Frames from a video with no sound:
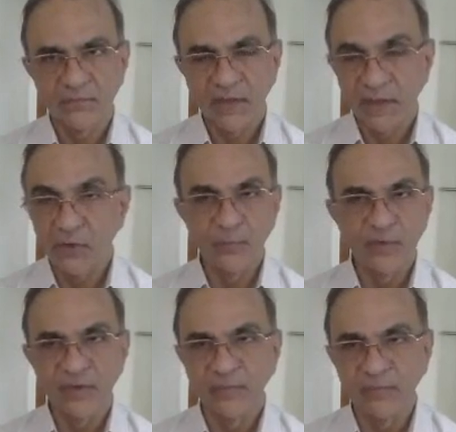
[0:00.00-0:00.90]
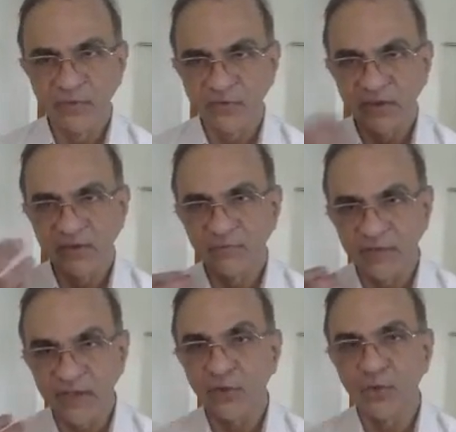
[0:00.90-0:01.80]
I hope you're able to see
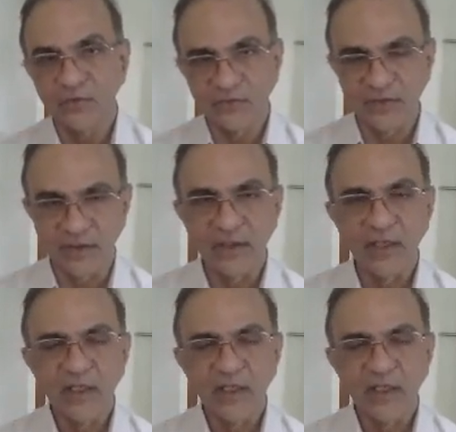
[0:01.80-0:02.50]
where you are sitting.